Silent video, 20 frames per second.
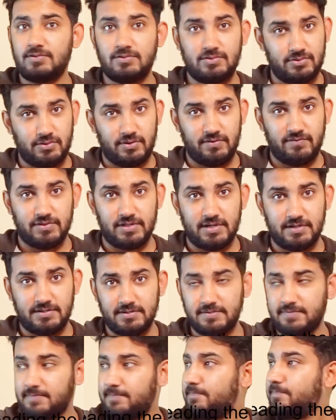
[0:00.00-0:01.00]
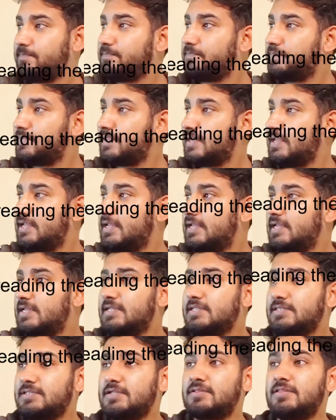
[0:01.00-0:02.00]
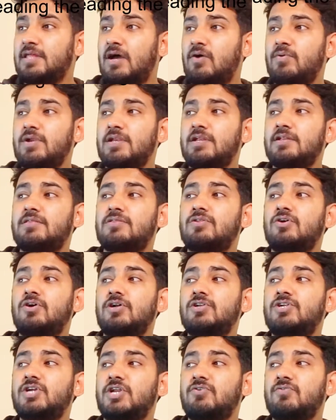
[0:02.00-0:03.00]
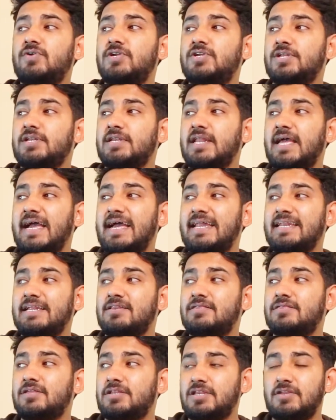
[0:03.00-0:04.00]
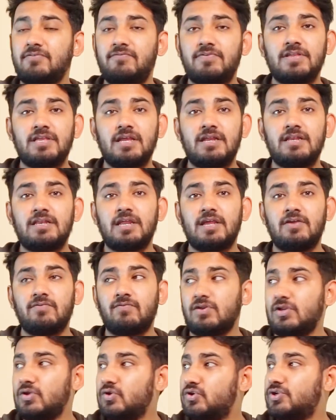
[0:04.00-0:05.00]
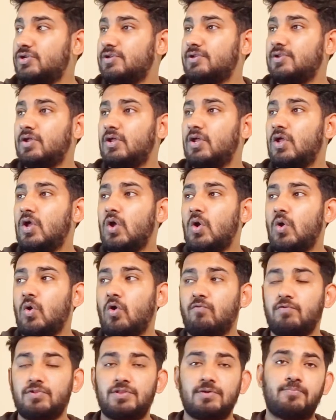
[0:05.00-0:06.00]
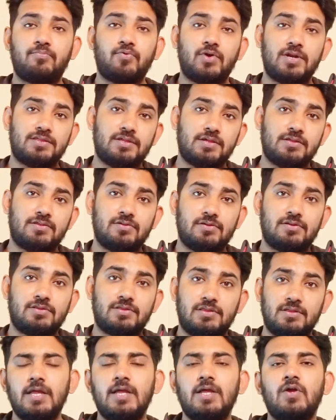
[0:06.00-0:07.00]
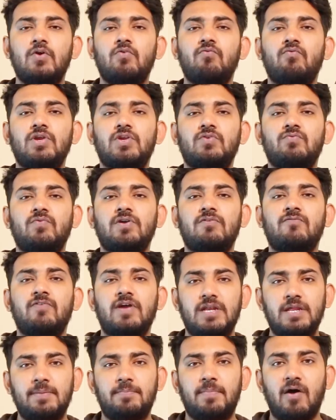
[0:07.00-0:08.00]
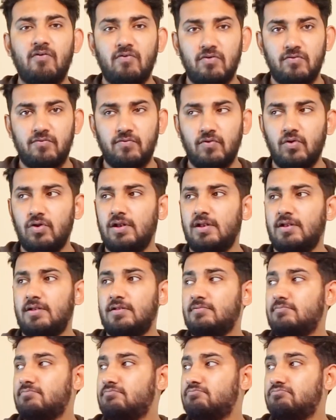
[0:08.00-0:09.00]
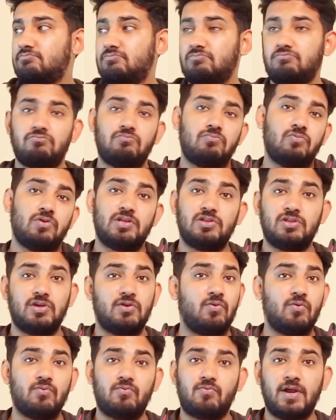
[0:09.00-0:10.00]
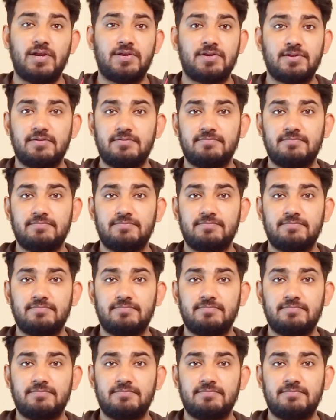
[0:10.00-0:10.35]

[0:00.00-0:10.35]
Sorry for that. This is now in its third generation and its significant evolution over the predecessors, which were very powerful in their own right.